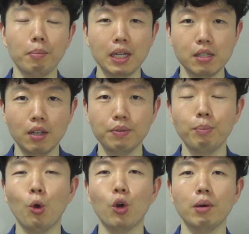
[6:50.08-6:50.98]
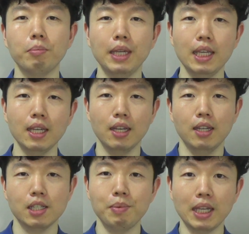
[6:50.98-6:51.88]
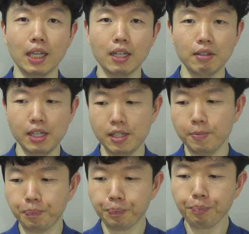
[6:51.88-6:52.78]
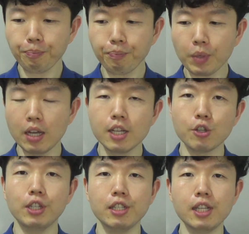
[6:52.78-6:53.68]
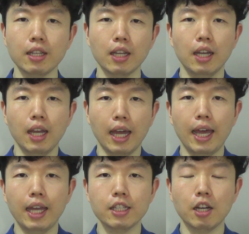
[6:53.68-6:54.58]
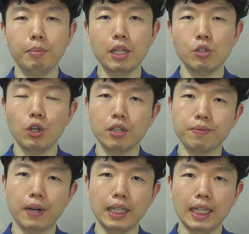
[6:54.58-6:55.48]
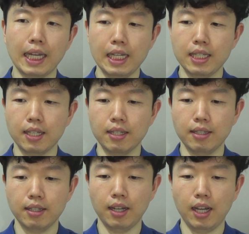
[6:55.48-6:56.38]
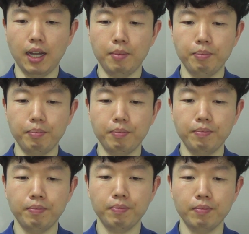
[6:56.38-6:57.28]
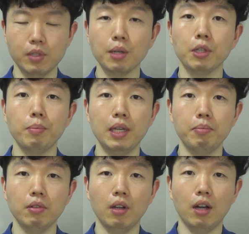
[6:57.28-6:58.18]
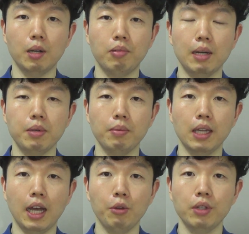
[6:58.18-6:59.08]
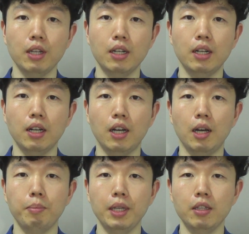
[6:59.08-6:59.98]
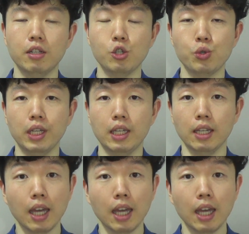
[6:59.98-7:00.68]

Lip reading: myself, more of me speaking English. So this is it, and it's Friday night. Some of the people are probably out there, either drinking,